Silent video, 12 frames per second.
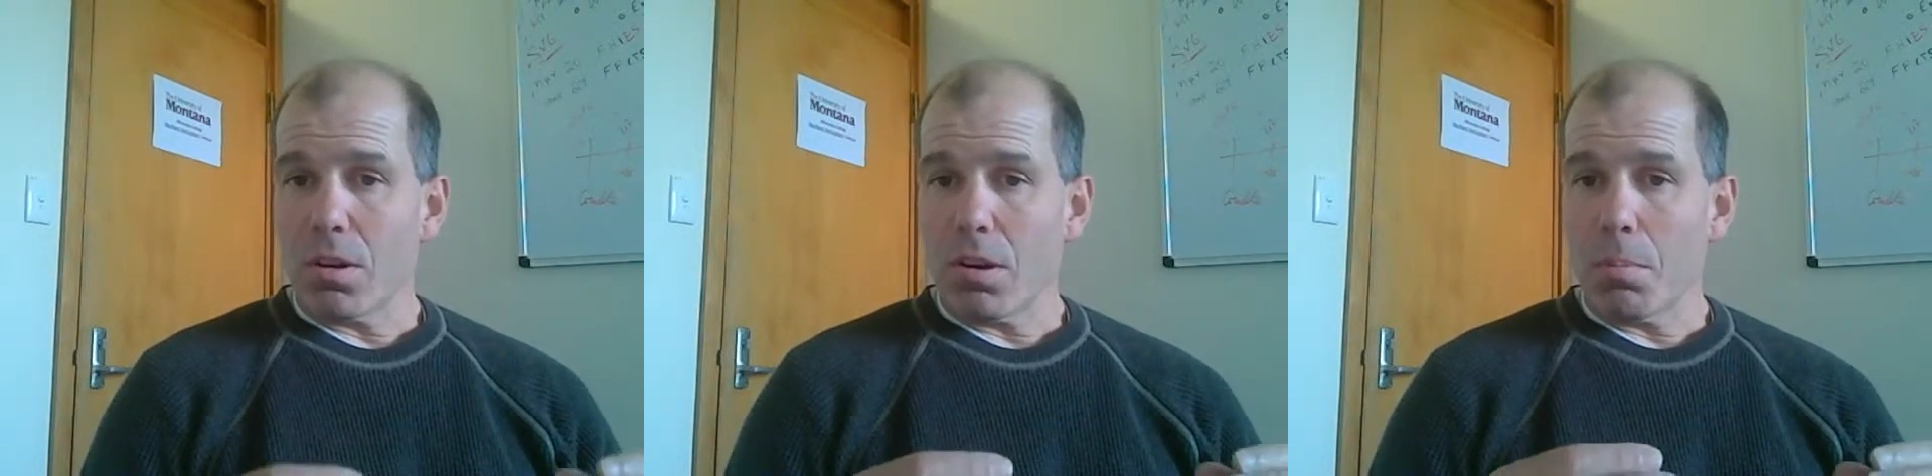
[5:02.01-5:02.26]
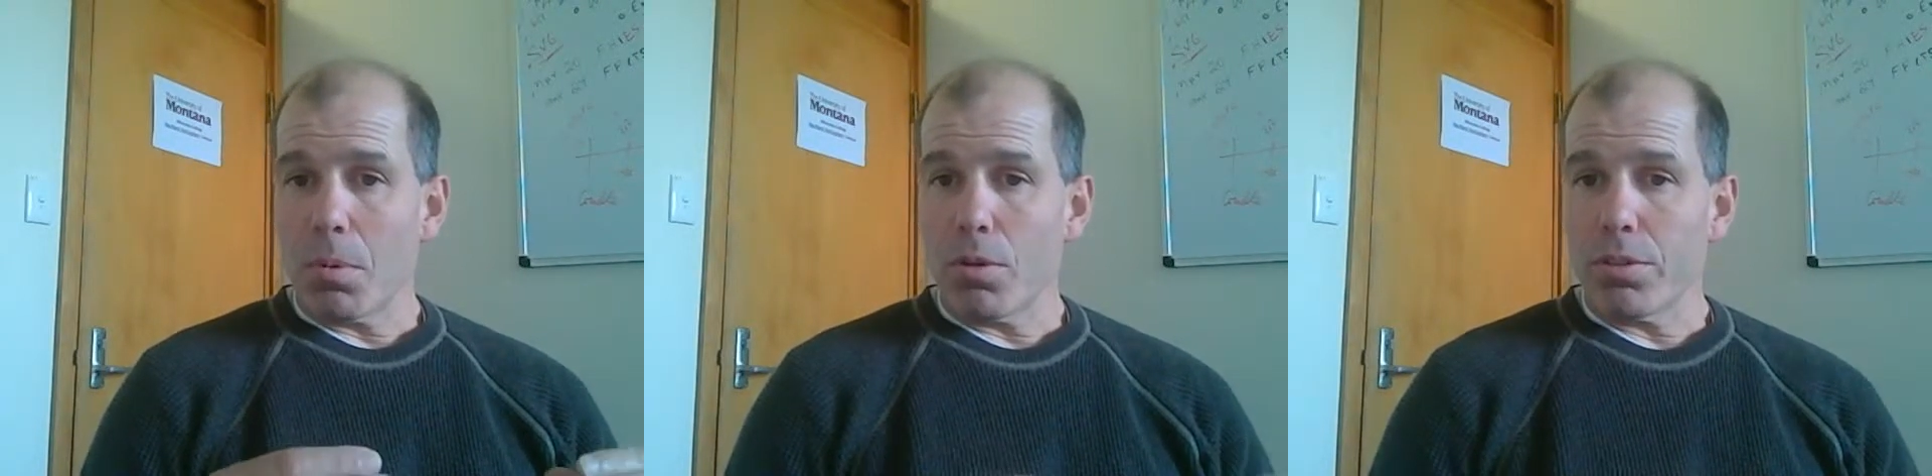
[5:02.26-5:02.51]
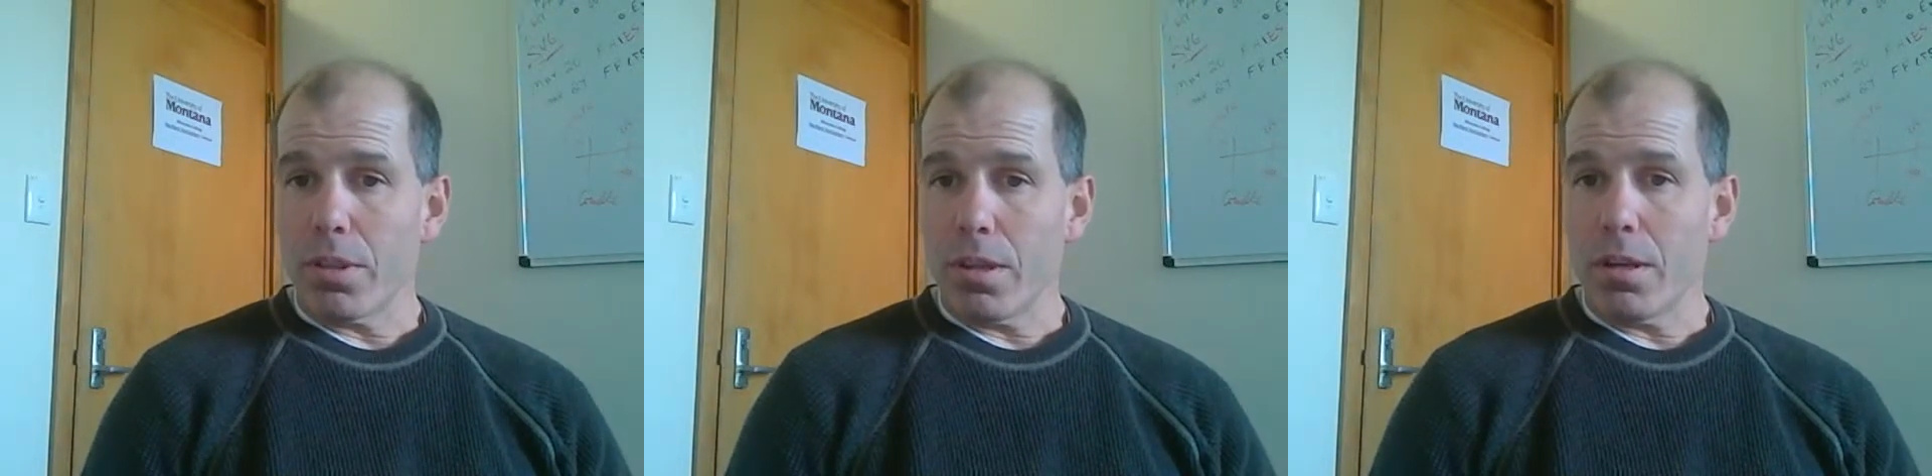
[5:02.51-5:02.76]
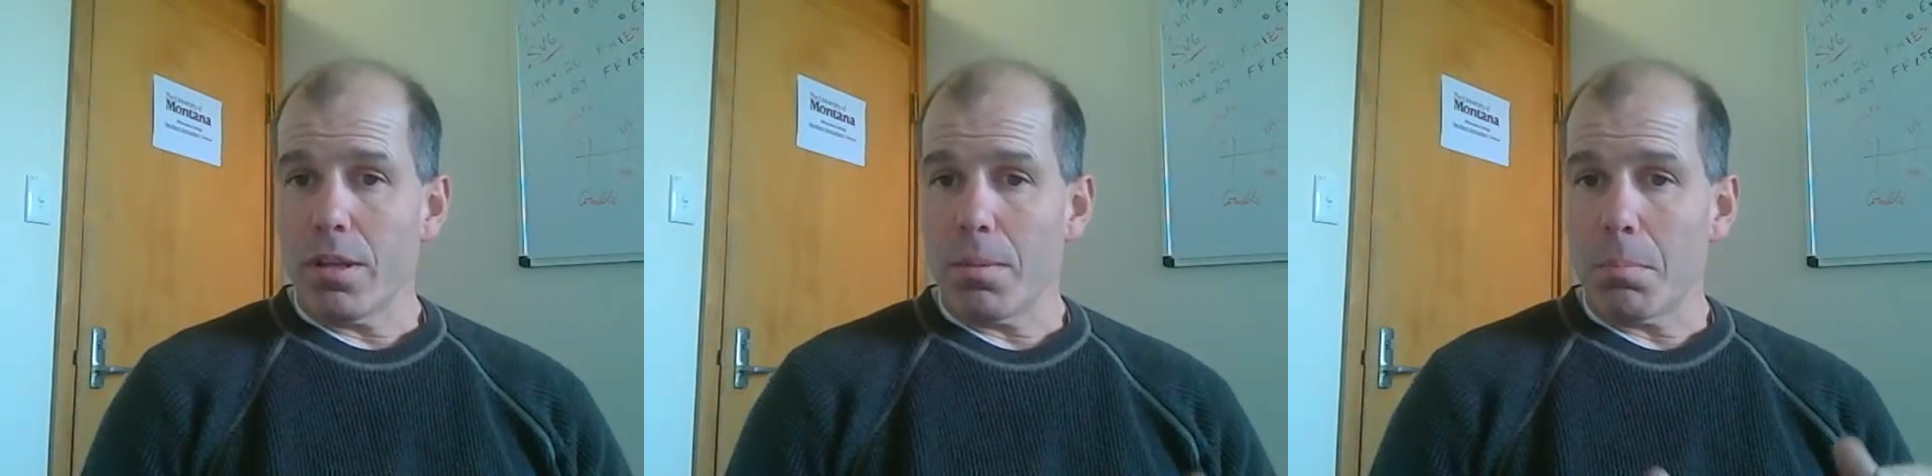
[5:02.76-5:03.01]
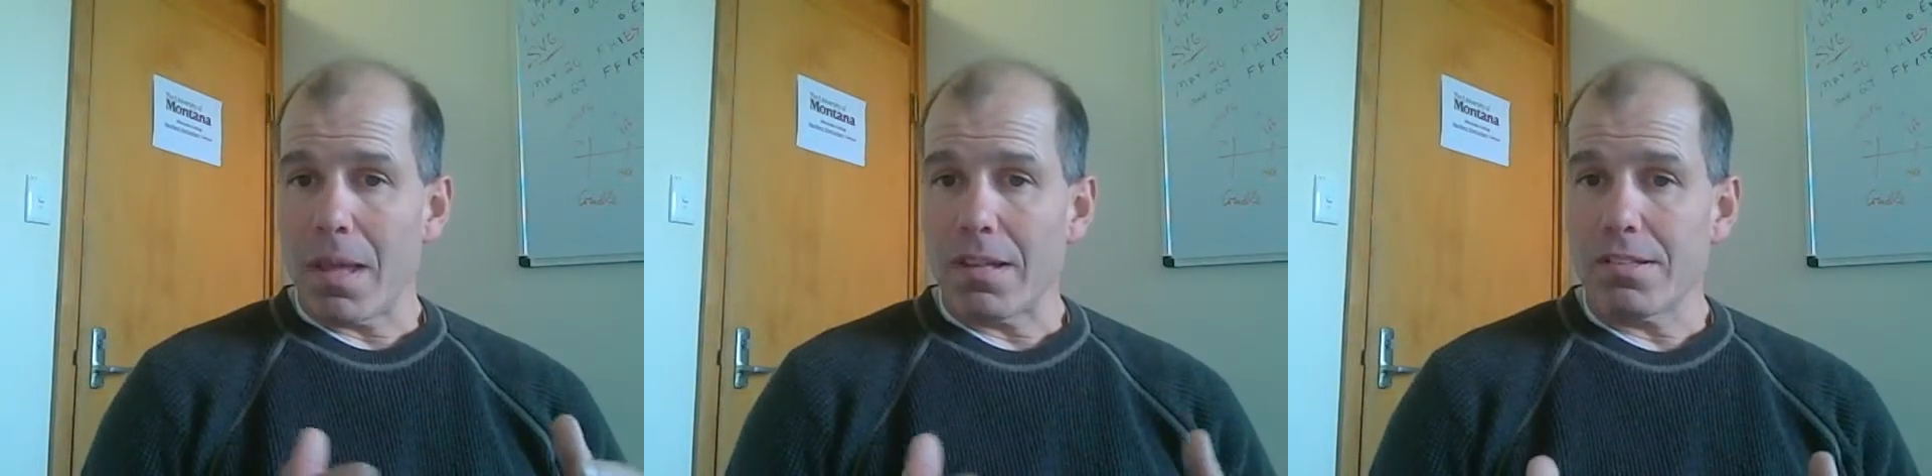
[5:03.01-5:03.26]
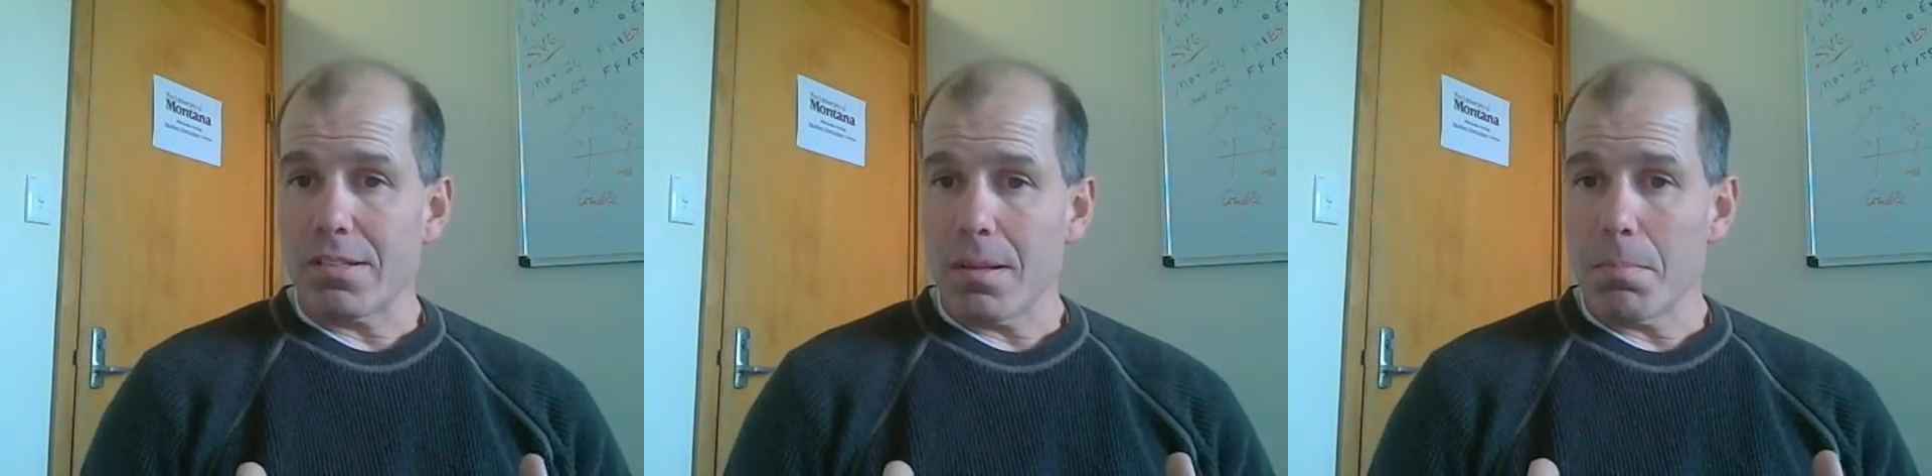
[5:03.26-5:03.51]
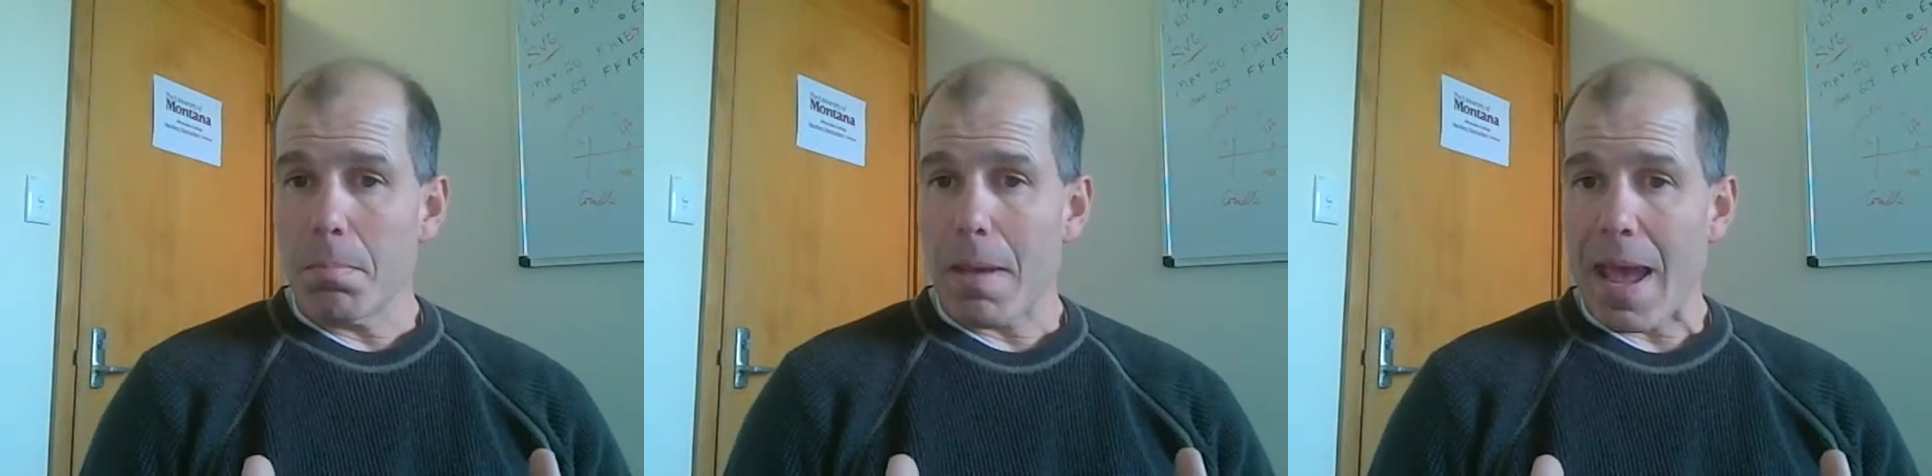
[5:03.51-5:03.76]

are both in the MedSim